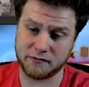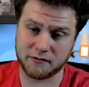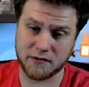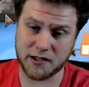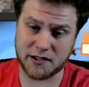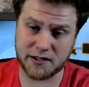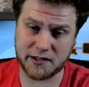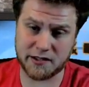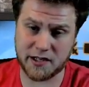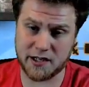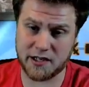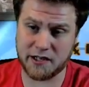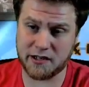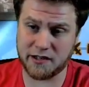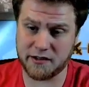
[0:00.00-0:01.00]
This
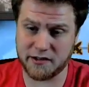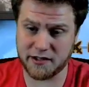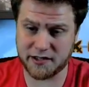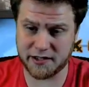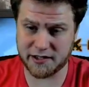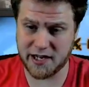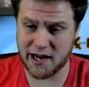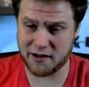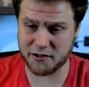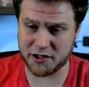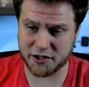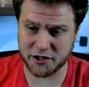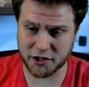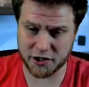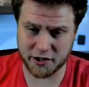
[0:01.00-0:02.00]
is now
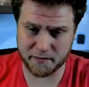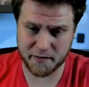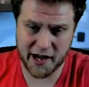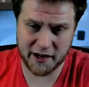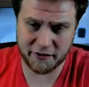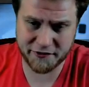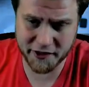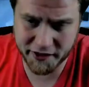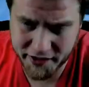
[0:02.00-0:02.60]
just a good battlefield